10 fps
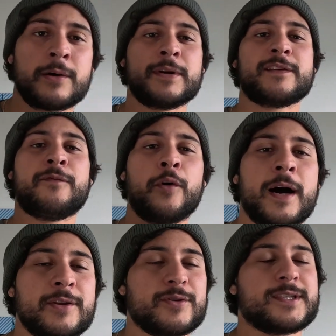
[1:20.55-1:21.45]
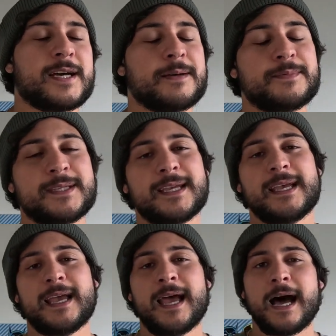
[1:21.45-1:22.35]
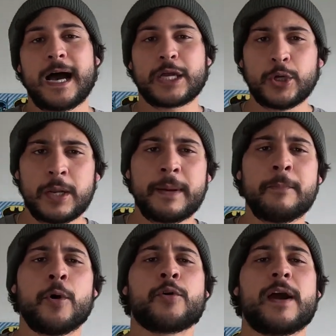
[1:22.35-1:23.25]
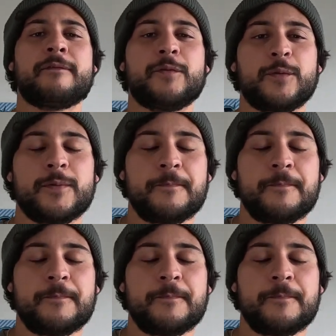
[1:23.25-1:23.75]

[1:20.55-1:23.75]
I reached 400 subs. I couldn't be more grateful.